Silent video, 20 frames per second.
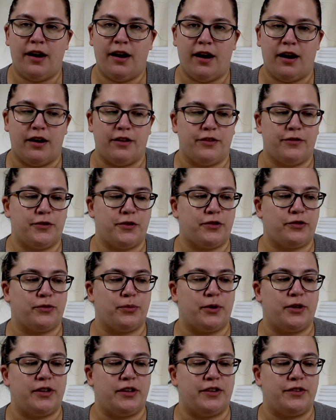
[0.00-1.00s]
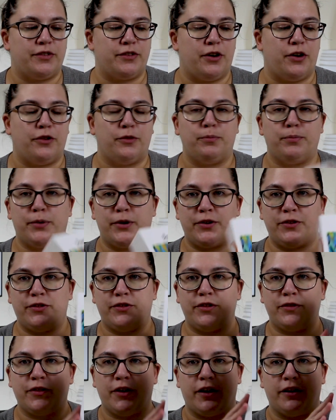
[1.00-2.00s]
The first one is called
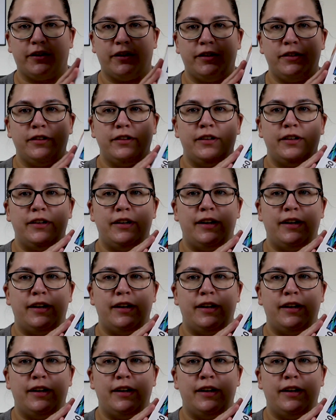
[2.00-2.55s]
Bursts of Color.